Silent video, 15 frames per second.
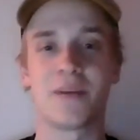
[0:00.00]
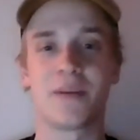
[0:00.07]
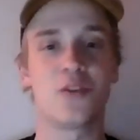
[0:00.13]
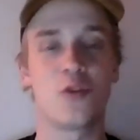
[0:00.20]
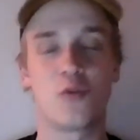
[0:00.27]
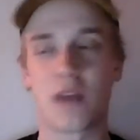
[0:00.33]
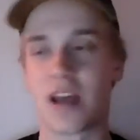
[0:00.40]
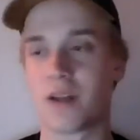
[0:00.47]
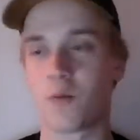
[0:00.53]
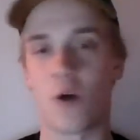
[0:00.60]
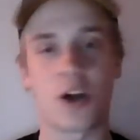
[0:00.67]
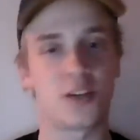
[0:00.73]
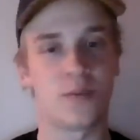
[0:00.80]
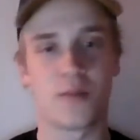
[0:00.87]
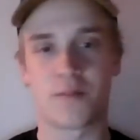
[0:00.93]
You got to
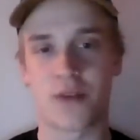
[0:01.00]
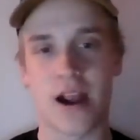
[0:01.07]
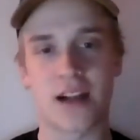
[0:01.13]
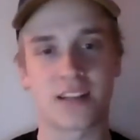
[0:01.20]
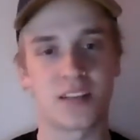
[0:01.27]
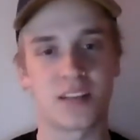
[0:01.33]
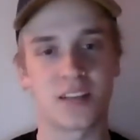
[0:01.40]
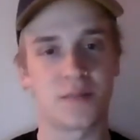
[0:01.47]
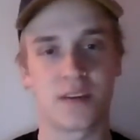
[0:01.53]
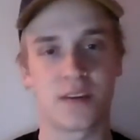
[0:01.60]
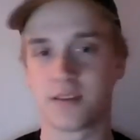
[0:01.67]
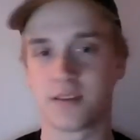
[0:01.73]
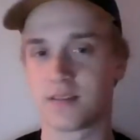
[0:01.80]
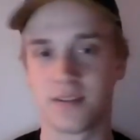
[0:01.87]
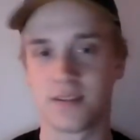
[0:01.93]
watch him in practice,
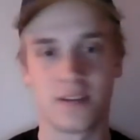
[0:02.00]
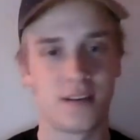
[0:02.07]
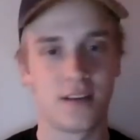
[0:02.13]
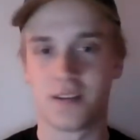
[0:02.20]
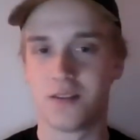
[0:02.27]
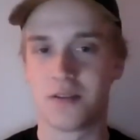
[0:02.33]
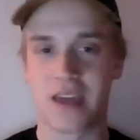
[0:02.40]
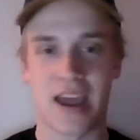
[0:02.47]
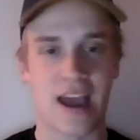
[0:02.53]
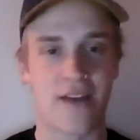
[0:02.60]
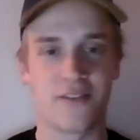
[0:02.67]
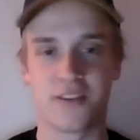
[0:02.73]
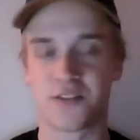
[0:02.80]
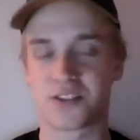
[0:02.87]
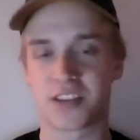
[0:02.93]
because you can't have
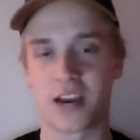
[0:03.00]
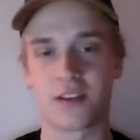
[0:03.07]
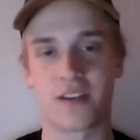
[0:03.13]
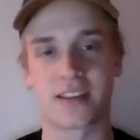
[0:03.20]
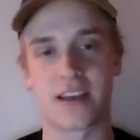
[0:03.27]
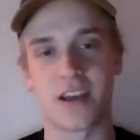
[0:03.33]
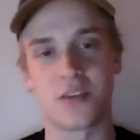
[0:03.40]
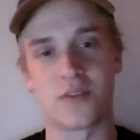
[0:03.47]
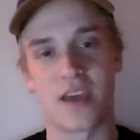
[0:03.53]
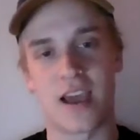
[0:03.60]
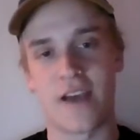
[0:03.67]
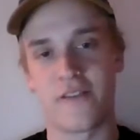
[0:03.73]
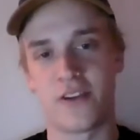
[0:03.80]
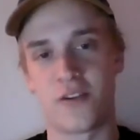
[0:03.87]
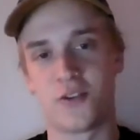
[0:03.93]
another scare like that. You can't
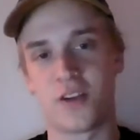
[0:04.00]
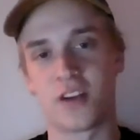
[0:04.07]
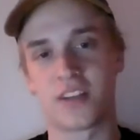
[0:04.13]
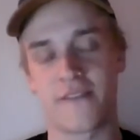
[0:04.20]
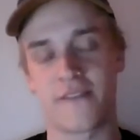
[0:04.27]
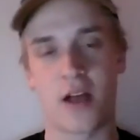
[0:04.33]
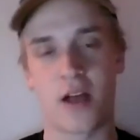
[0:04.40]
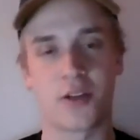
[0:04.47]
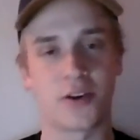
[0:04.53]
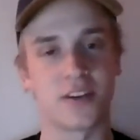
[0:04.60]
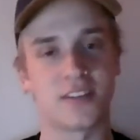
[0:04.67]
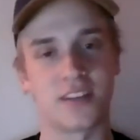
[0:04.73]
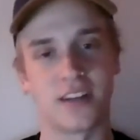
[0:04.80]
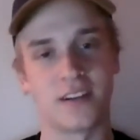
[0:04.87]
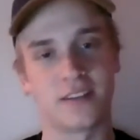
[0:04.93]
have another Dante Fowler
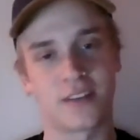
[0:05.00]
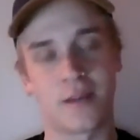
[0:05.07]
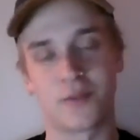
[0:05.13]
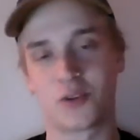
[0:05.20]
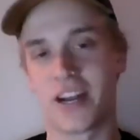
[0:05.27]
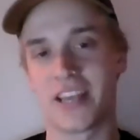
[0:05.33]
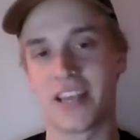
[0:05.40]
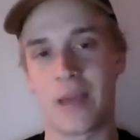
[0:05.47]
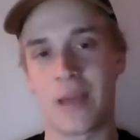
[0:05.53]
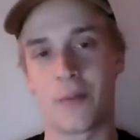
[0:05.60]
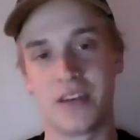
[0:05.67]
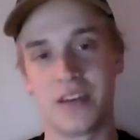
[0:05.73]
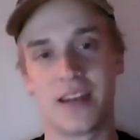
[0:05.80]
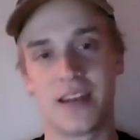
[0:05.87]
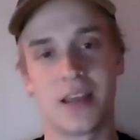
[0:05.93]
incident come to training camp. We
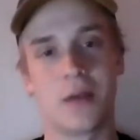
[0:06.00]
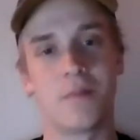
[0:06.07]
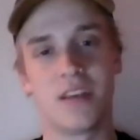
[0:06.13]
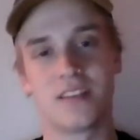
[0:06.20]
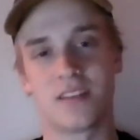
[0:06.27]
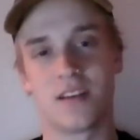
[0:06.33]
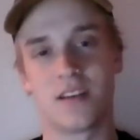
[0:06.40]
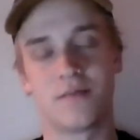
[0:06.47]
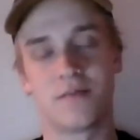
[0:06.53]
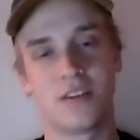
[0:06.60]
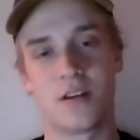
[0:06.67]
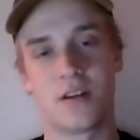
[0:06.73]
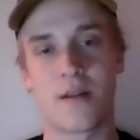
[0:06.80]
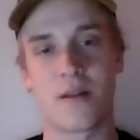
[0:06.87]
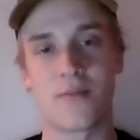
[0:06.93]
need him. He's a
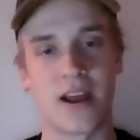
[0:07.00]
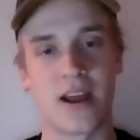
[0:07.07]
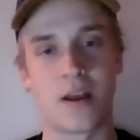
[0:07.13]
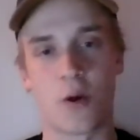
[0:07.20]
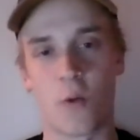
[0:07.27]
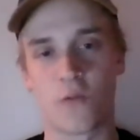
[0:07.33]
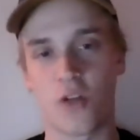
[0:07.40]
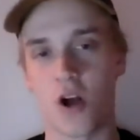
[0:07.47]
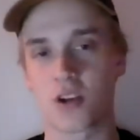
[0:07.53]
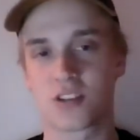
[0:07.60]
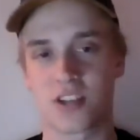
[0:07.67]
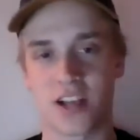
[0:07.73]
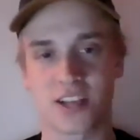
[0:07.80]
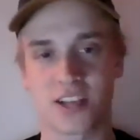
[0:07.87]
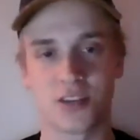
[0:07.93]
number 9 overall
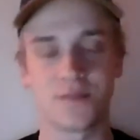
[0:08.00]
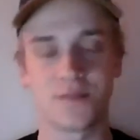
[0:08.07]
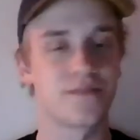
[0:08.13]
selection.